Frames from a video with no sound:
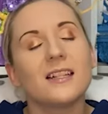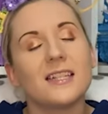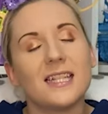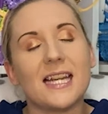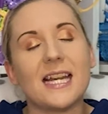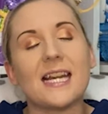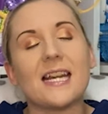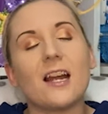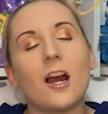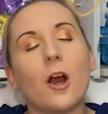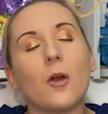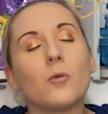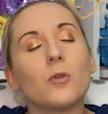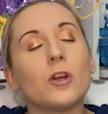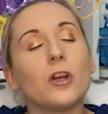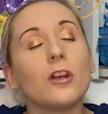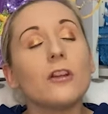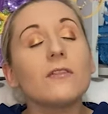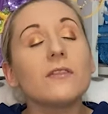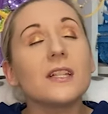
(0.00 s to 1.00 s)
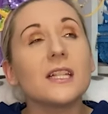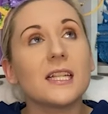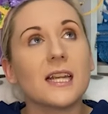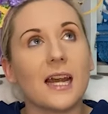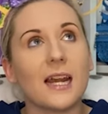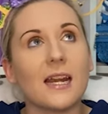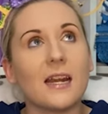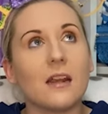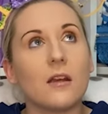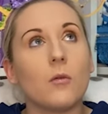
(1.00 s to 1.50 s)
see i would love to
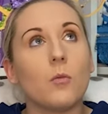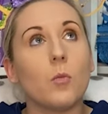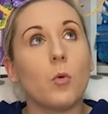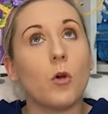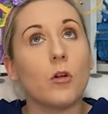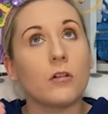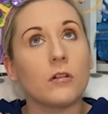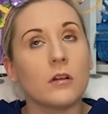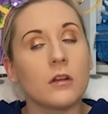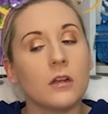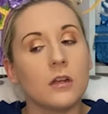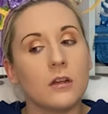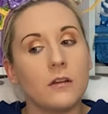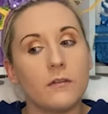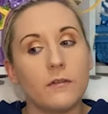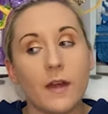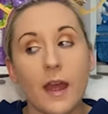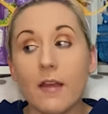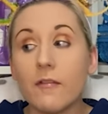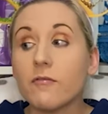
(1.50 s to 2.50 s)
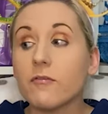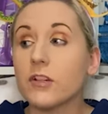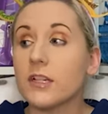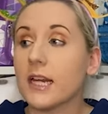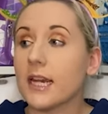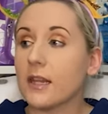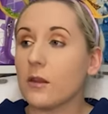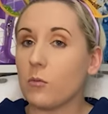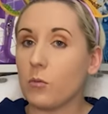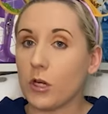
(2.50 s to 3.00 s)
take one for every
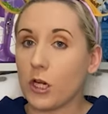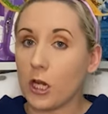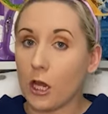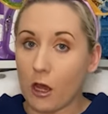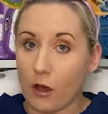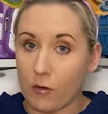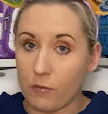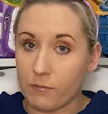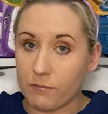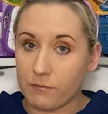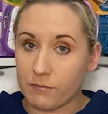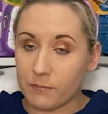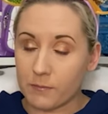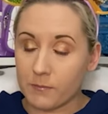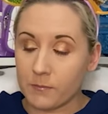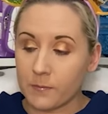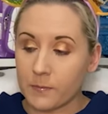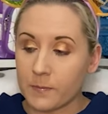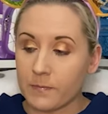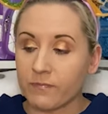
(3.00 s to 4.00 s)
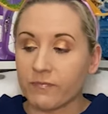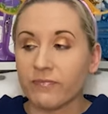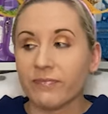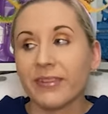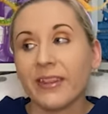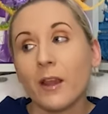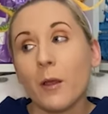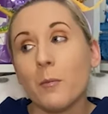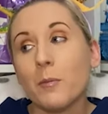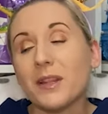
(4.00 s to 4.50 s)
day that we go
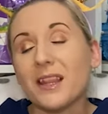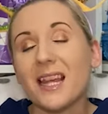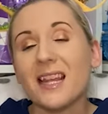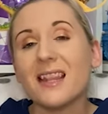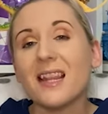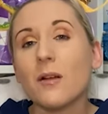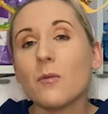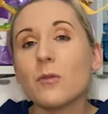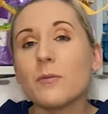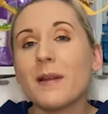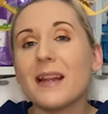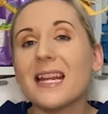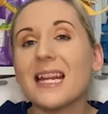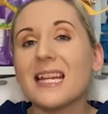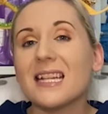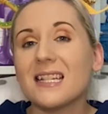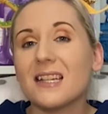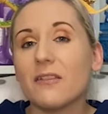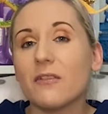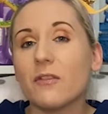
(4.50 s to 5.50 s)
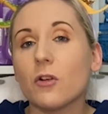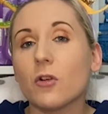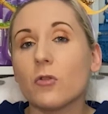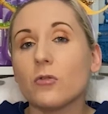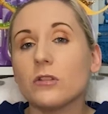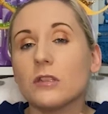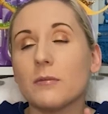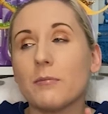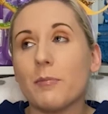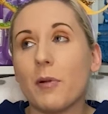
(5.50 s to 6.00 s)
but then that would make it
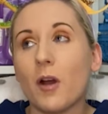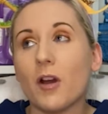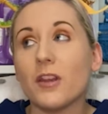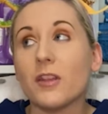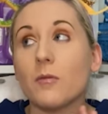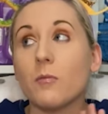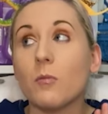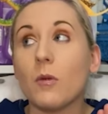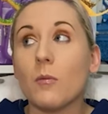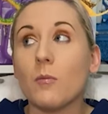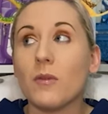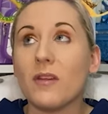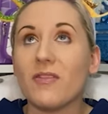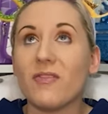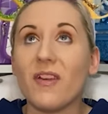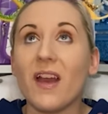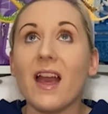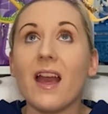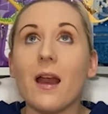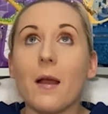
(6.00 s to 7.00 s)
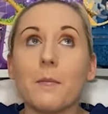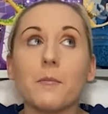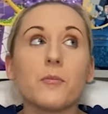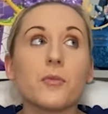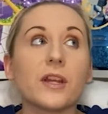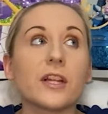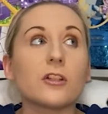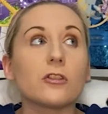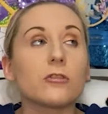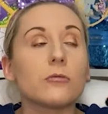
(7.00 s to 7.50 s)
difficult to buy them when we're there and
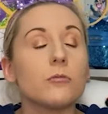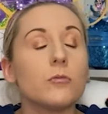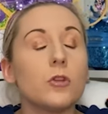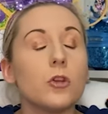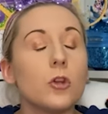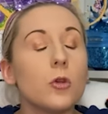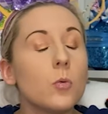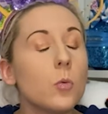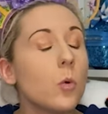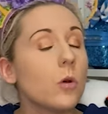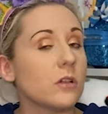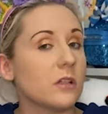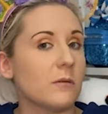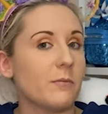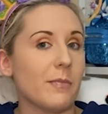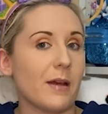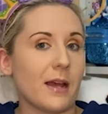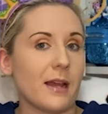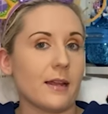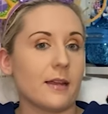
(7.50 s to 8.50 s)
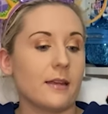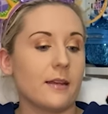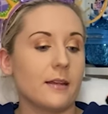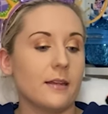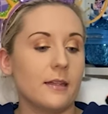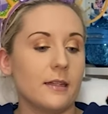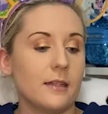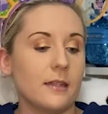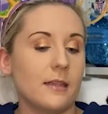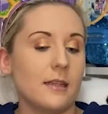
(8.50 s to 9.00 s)
bring some new ones back.
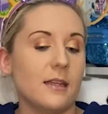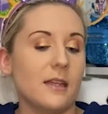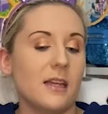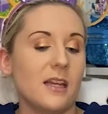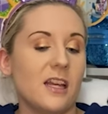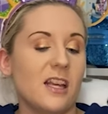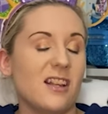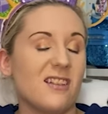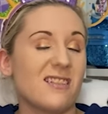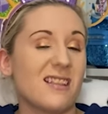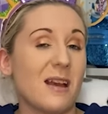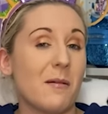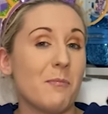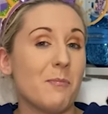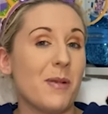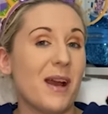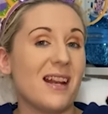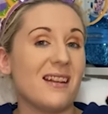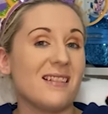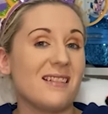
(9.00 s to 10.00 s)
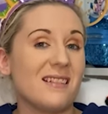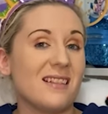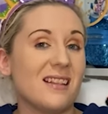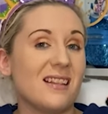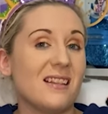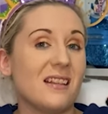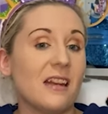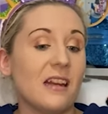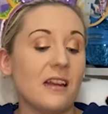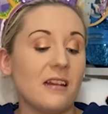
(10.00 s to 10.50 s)
That balance,
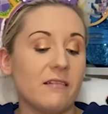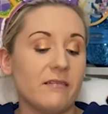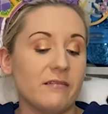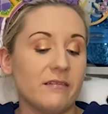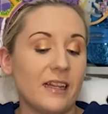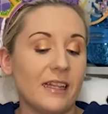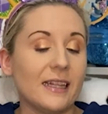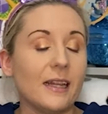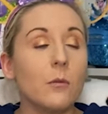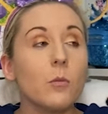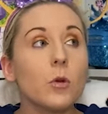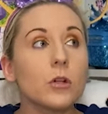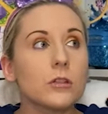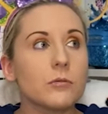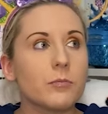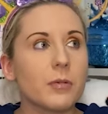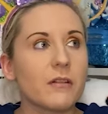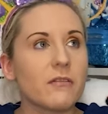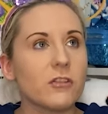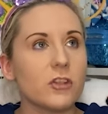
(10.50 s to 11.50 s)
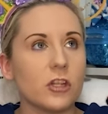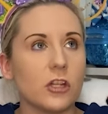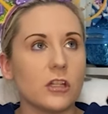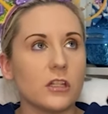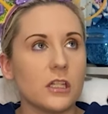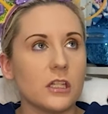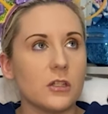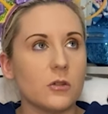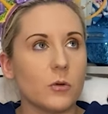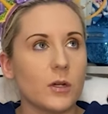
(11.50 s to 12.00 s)
isn't it? And then what spirit
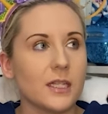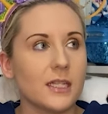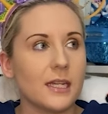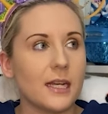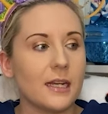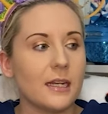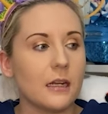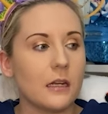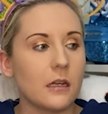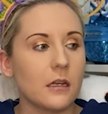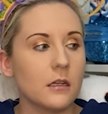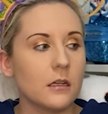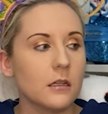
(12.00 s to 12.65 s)
jerseys do I take?